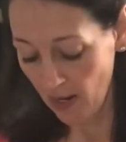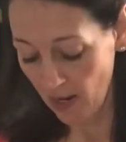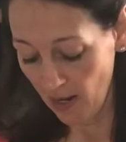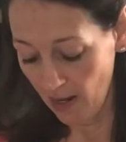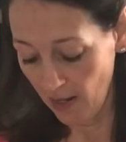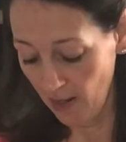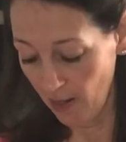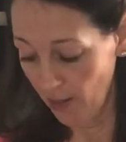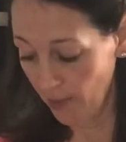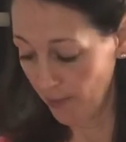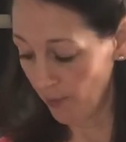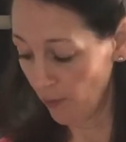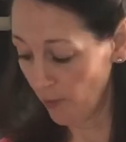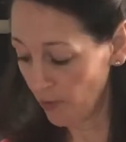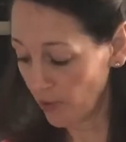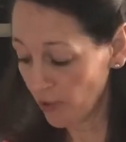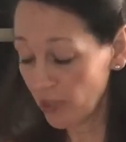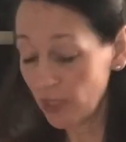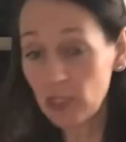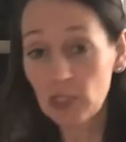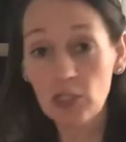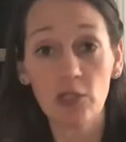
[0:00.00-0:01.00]
Um, what
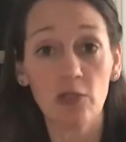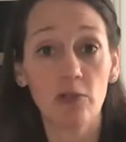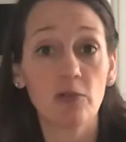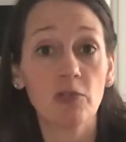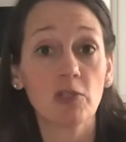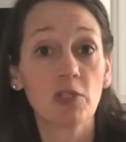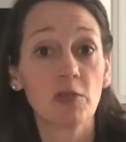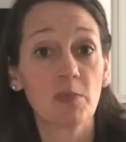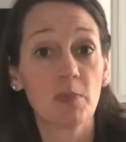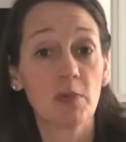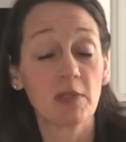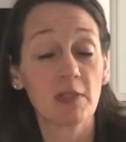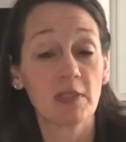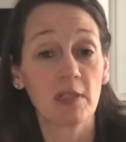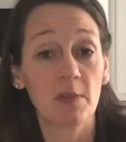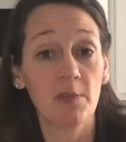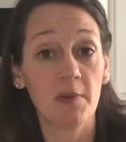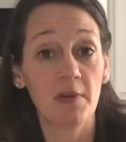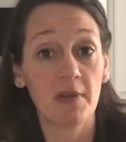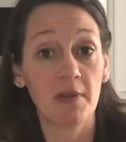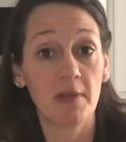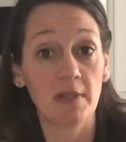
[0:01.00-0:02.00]
you're gonna do is just put
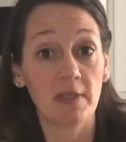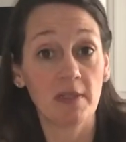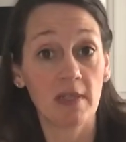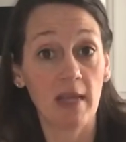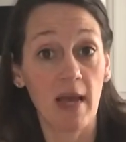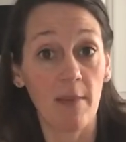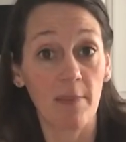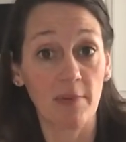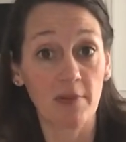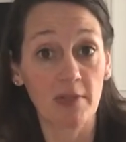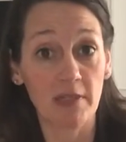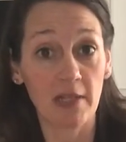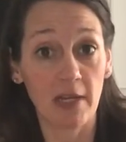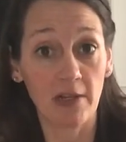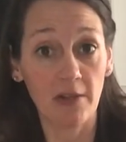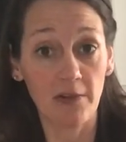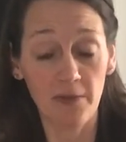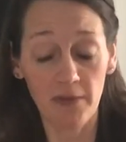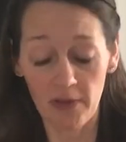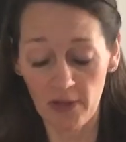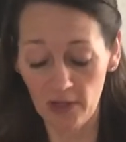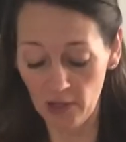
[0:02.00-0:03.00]
some of this apple
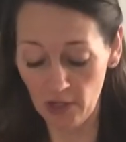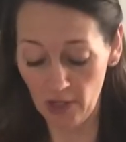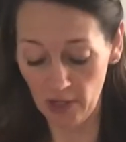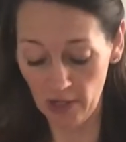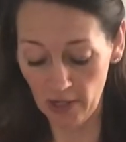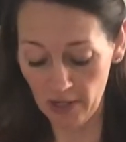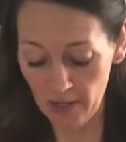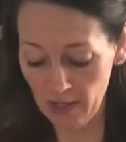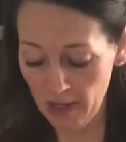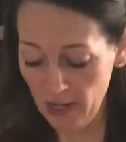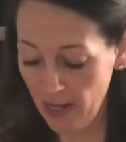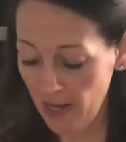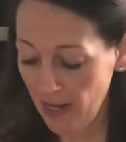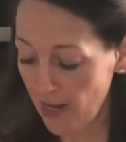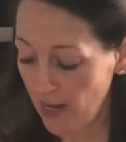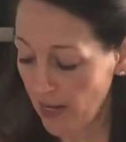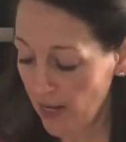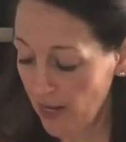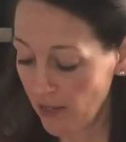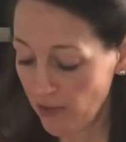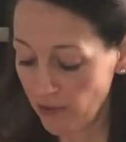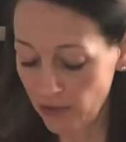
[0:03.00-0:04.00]
cider vinegar
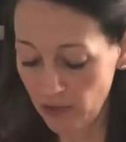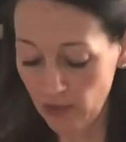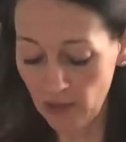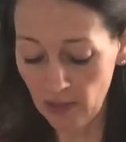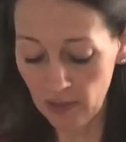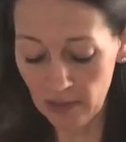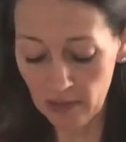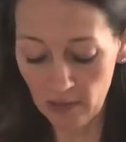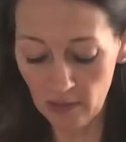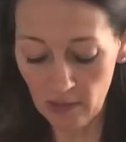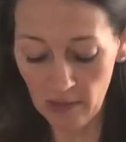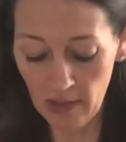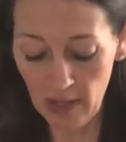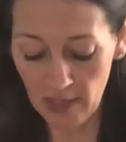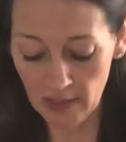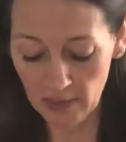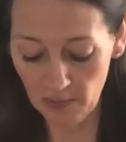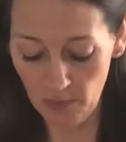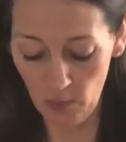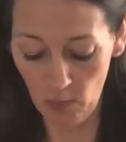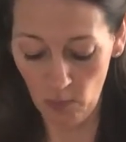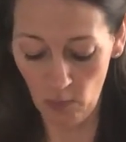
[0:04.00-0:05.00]
into the little
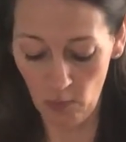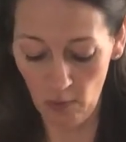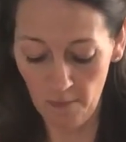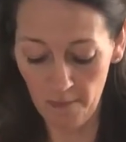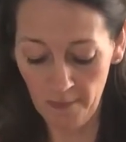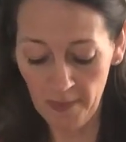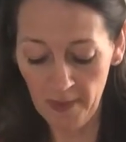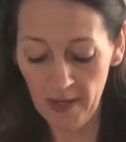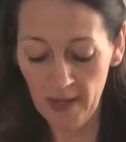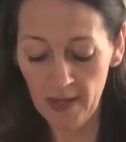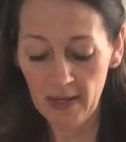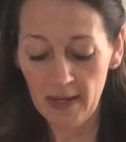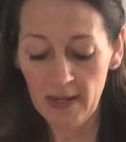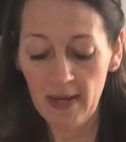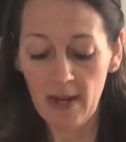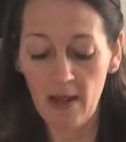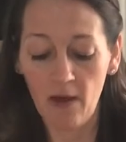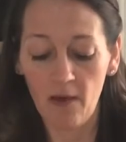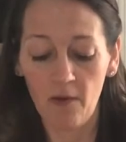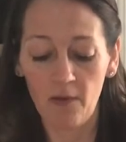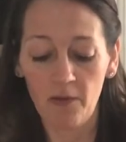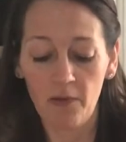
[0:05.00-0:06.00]
glass bowl.
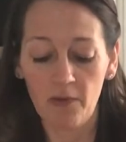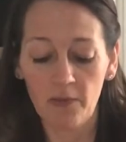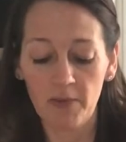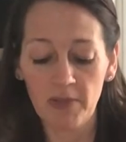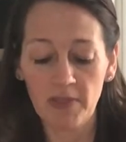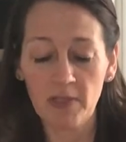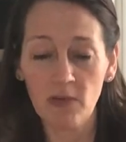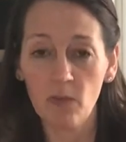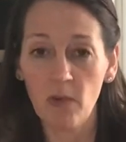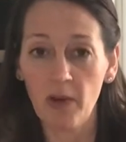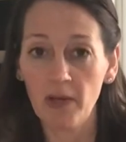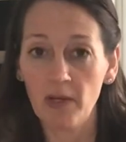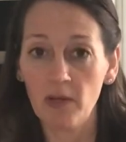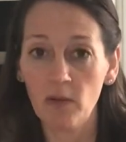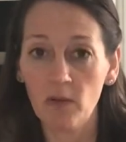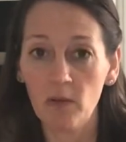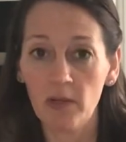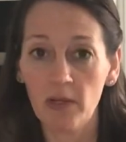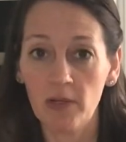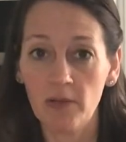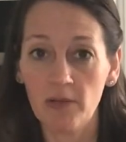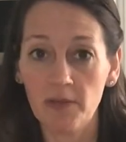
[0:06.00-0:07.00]
Now, the reason why you don't
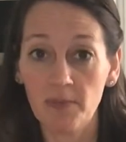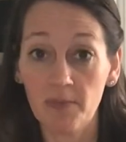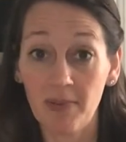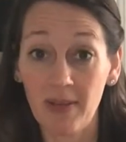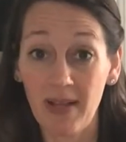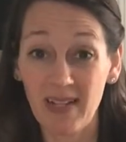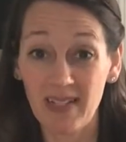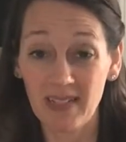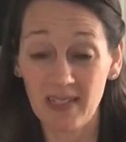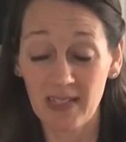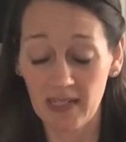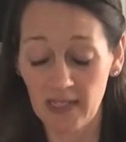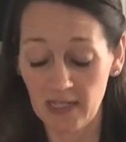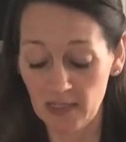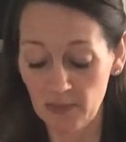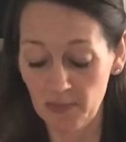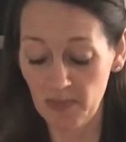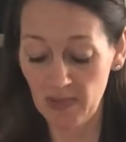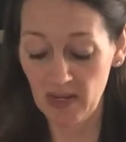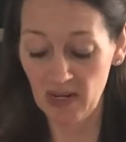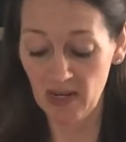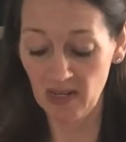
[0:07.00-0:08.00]
wanna use plastic is
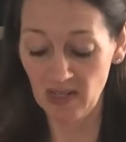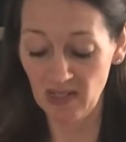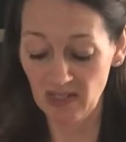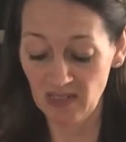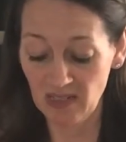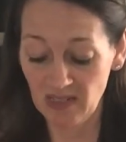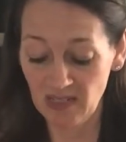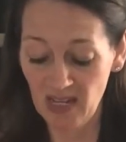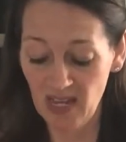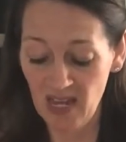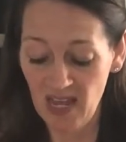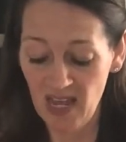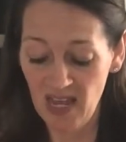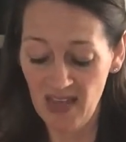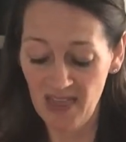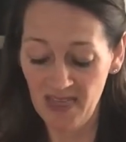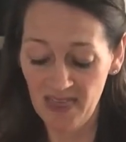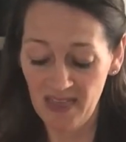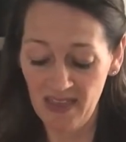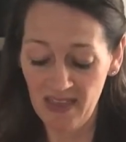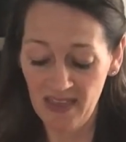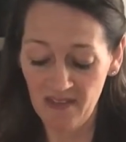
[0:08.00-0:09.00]
because
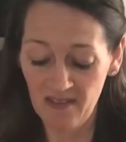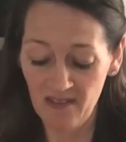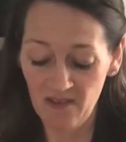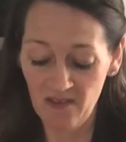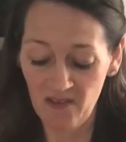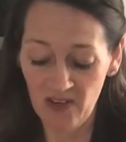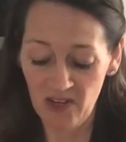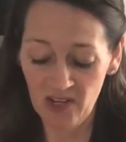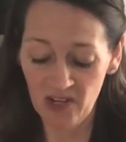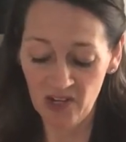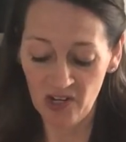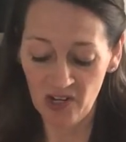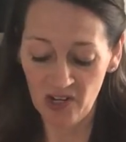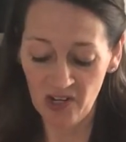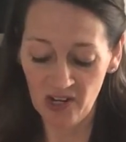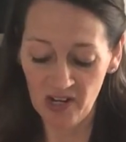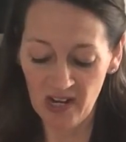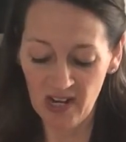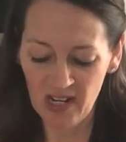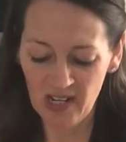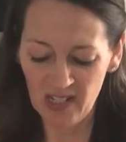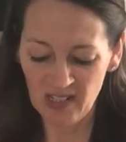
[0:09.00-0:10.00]
the vinegar
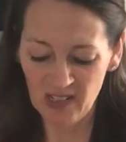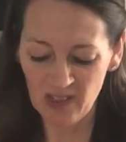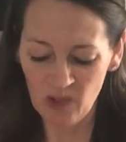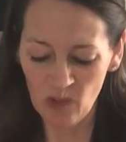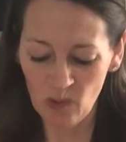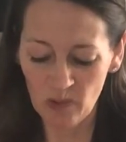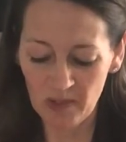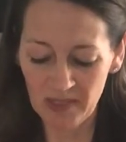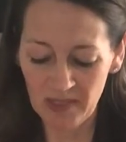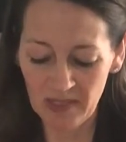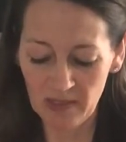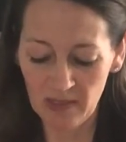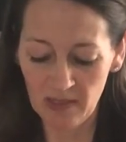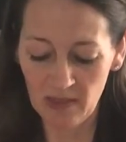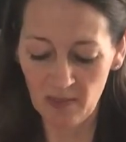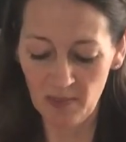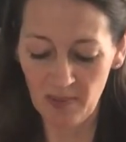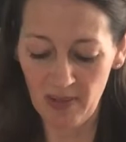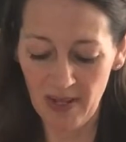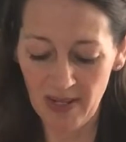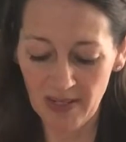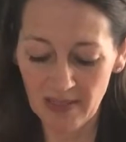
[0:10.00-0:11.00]
kind of soaks into the
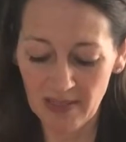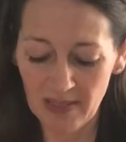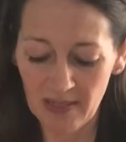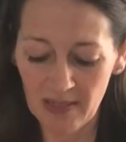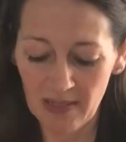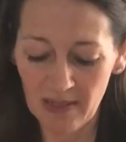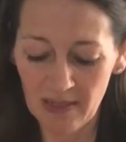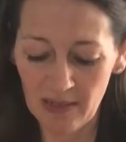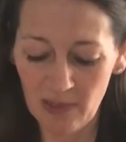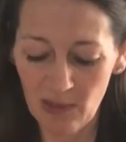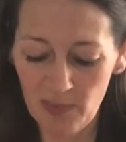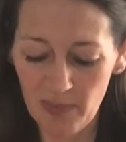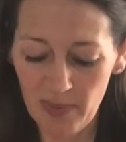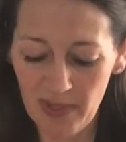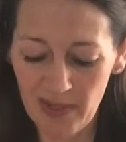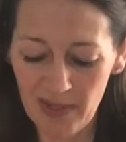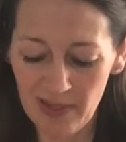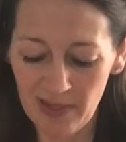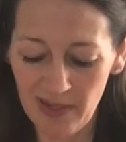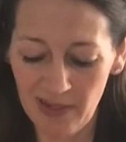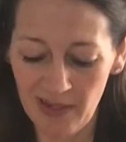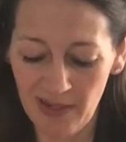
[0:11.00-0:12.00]
plastic a little
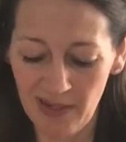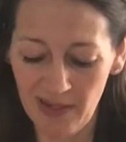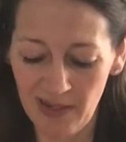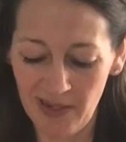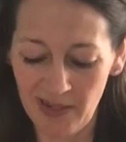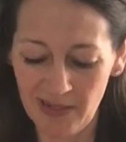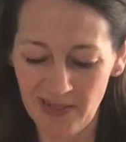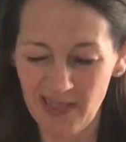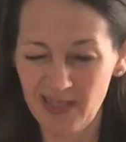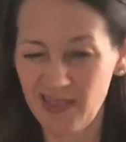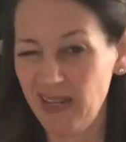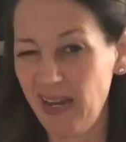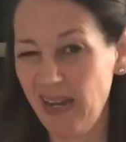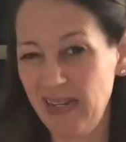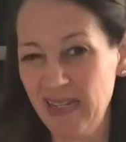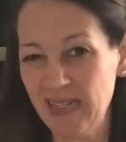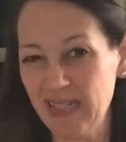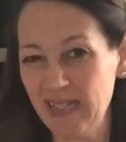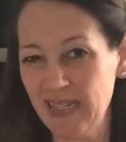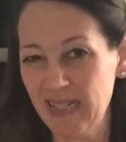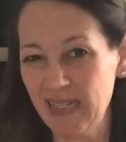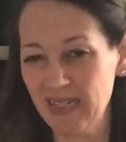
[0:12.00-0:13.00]
bit and kind of
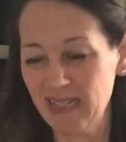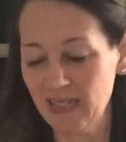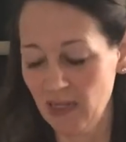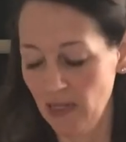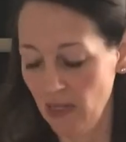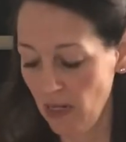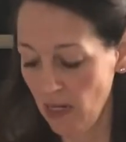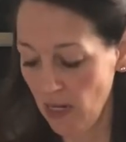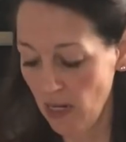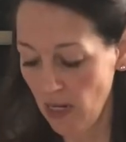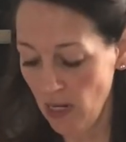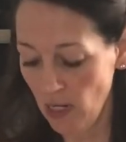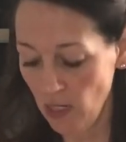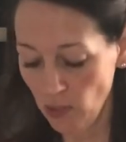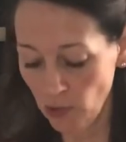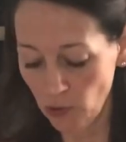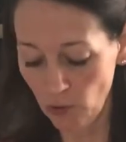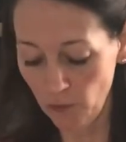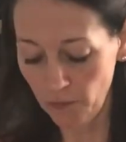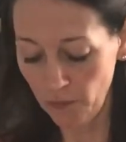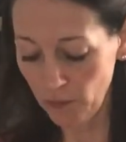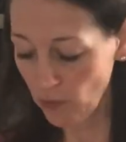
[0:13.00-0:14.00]
stains it.
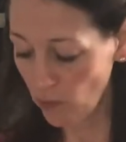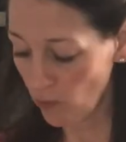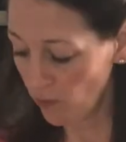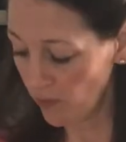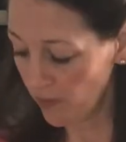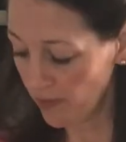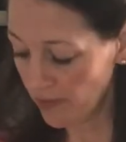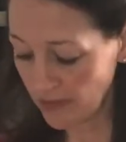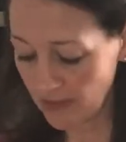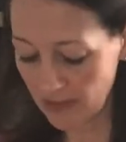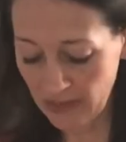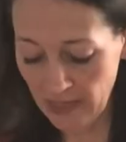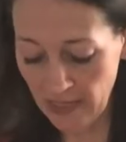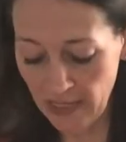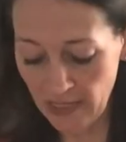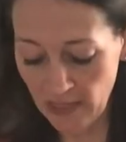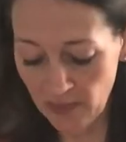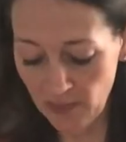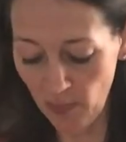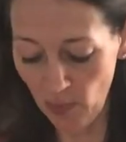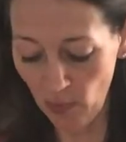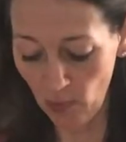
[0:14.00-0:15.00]
So if you don't want a
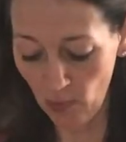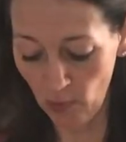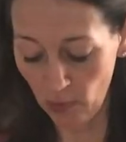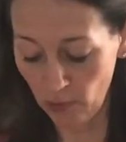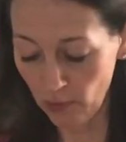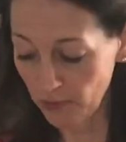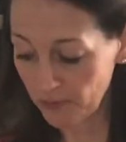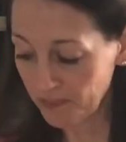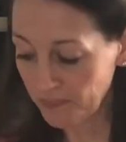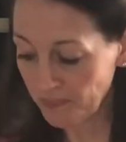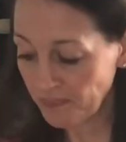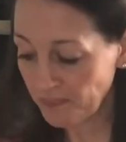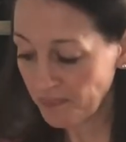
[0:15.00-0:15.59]
stained bowl,